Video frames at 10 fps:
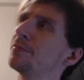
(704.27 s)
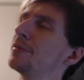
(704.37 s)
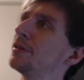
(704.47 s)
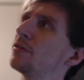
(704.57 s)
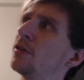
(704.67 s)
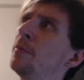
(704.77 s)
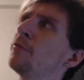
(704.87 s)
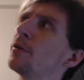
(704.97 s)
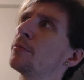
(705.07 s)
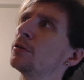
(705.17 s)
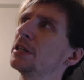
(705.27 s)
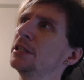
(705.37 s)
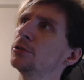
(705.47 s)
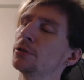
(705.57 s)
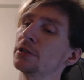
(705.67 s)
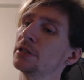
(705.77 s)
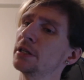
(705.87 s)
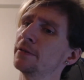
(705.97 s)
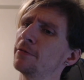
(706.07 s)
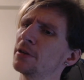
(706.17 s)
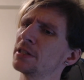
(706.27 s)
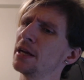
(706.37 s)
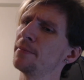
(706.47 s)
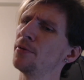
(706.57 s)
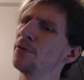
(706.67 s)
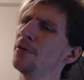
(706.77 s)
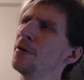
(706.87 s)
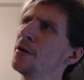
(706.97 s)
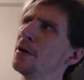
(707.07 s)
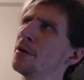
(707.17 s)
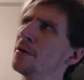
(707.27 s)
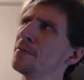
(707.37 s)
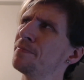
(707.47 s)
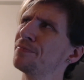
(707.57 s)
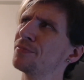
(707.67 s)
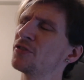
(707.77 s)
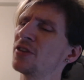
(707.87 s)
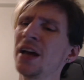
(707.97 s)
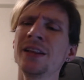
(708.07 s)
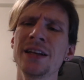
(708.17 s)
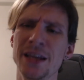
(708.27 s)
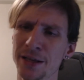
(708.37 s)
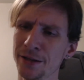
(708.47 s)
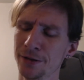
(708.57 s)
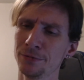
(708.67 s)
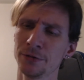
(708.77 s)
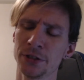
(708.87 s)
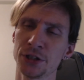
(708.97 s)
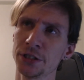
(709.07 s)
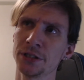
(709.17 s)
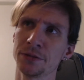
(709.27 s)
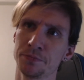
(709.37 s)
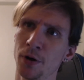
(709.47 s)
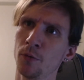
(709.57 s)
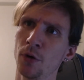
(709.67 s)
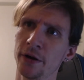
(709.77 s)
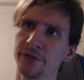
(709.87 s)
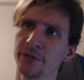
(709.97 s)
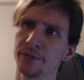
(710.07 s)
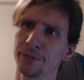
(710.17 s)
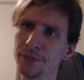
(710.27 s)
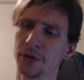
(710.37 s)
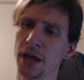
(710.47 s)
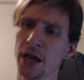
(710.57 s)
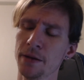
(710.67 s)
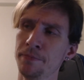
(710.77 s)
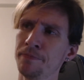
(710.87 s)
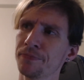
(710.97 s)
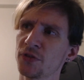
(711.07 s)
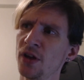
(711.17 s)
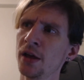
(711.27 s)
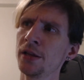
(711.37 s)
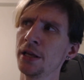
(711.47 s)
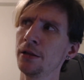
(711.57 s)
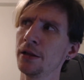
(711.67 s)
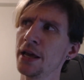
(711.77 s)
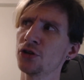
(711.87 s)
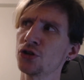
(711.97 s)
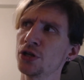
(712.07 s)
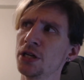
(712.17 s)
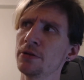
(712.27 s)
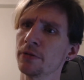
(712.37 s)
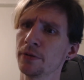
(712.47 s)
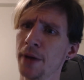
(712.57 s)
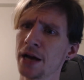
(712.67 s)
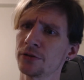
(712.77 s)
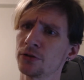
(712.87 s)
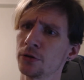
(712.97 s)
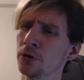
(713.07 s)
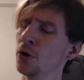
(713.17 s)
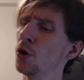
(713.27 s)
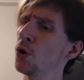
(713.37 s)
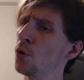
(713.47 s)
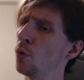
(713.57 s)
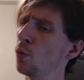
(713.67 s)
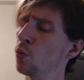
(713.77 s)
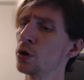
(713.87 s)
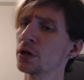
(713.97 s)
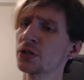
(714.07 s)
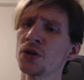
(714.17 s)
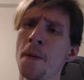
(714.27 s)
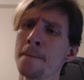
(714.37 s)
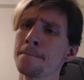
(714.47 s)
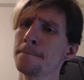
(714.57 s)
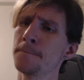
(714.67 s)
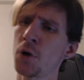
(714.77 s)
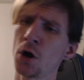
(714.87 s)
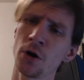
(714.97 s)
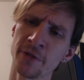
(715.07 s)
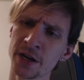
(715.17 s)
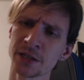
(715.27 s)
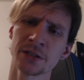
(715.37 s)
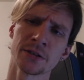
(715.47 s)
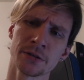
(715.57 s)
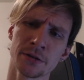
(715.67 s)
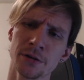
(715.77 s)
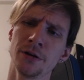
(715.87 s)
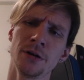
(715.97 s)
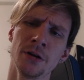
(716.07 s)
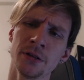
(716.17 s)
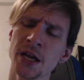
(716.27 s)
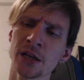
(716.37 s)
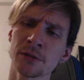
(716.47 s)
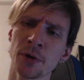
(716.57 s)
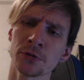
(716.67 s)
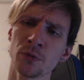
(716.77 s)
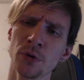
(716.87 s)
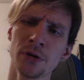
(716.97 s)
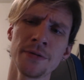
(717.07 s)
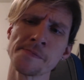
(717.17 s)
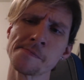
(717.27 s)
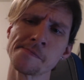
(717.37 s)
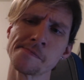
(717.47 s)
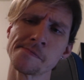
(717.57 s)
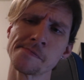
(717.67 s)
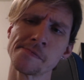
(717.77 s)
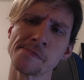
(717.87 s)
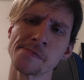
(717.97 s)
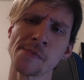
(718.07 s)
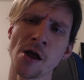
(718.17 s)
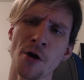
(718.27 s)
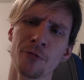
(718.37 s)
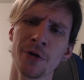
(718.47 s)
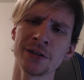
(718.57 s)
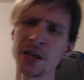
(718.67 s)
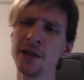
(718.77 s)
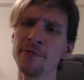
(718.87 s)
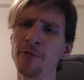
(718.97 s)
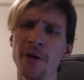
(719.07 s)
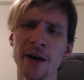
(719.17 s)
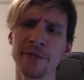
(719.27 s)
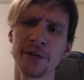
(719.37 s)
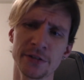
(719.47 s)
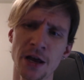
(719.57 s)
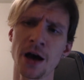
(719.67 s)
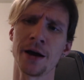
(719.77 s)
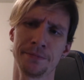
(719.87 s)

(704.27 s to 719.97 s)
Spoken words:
Some of them are interesting. For example, Silent Hill, which is my wife's game, Silent Hill HD Remaster works perfect on the Xbox One. Resident Evil 5 does not.